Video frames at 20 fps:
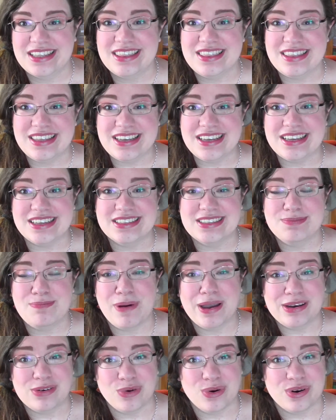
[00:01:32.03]
these
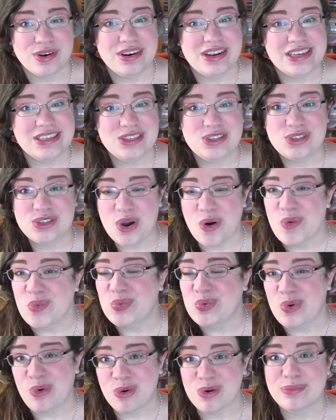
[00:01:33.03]
minorities
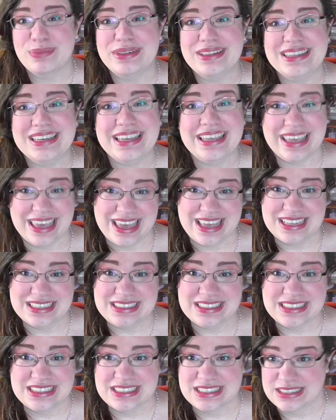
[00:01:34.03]
don't normally
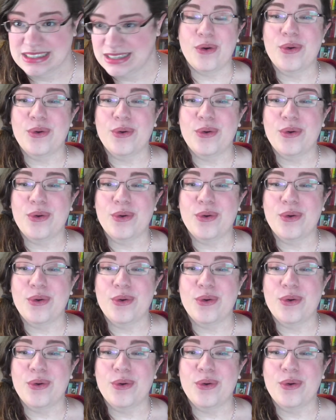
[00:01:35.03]
get